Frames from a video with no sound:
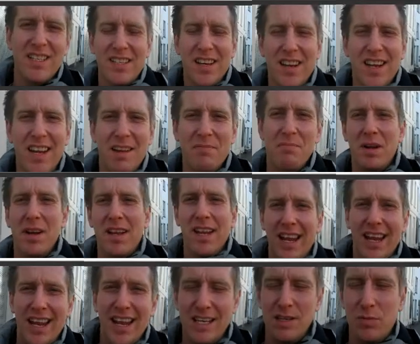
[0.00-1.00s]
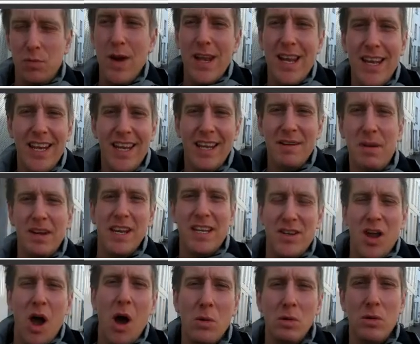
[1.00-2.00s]
You're watching Stop
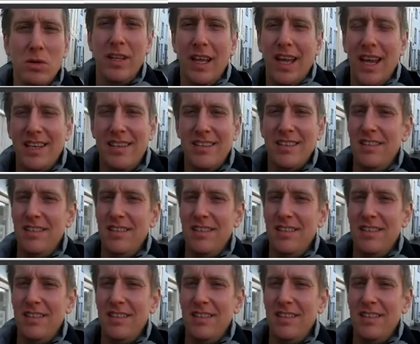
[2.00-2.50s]
Jabbing On.